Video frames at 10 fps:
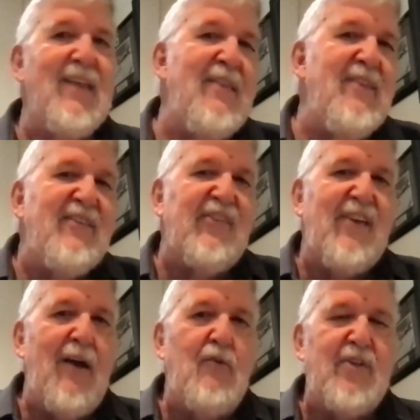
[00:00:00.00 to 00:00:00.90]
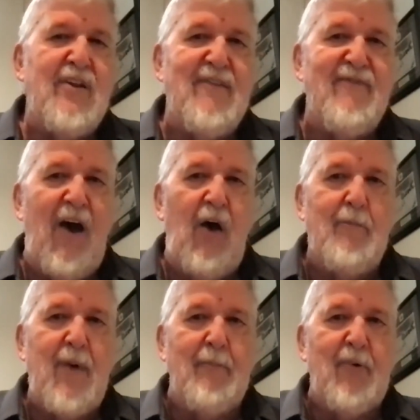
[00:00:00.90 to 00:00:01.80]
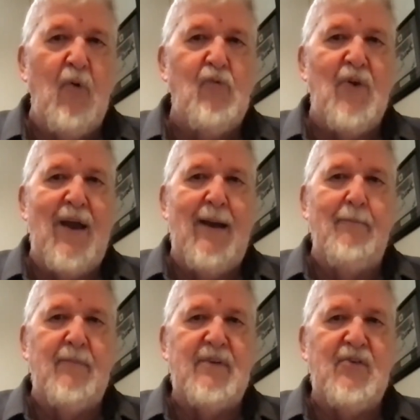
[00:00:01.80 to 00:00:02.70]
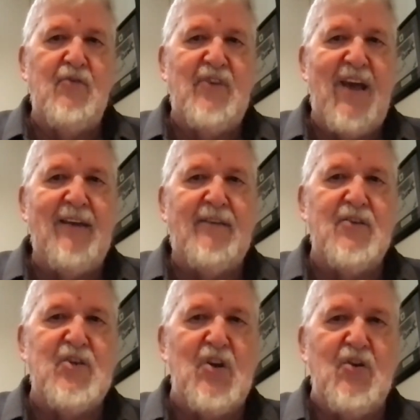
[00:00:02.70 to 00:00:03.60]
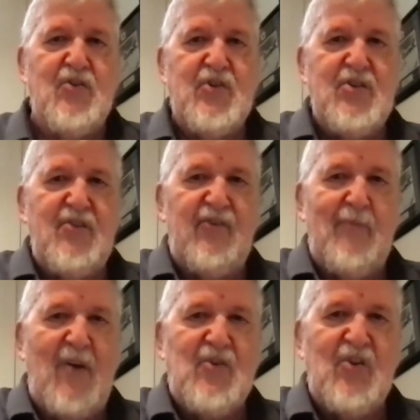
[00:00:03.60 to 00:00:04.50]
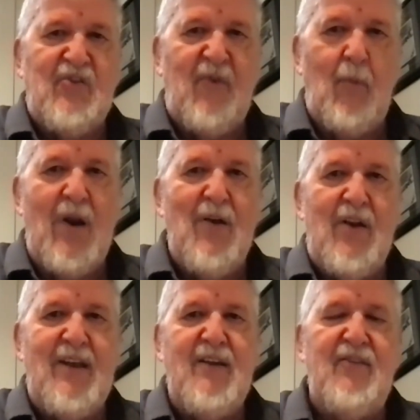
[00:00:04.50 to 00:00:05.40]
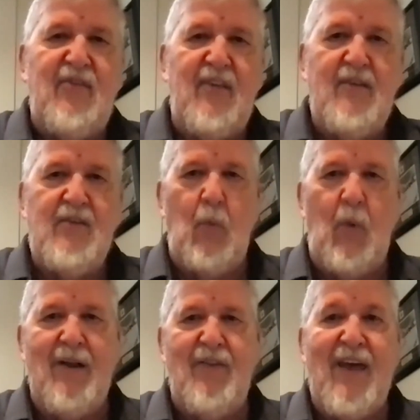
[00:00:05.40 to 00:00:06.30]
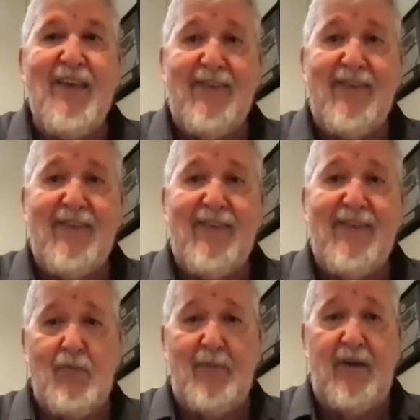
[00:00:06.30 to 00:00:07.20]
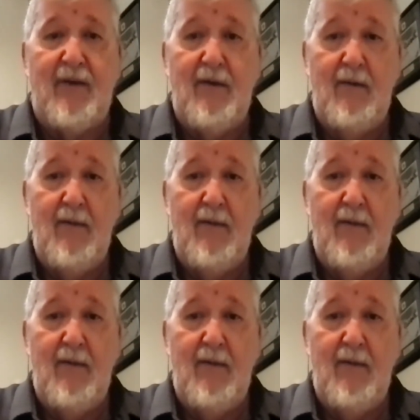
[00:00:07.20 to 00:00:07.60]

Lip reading: and then they set out to develop a program to take the small church, from where it is to where they think it should be.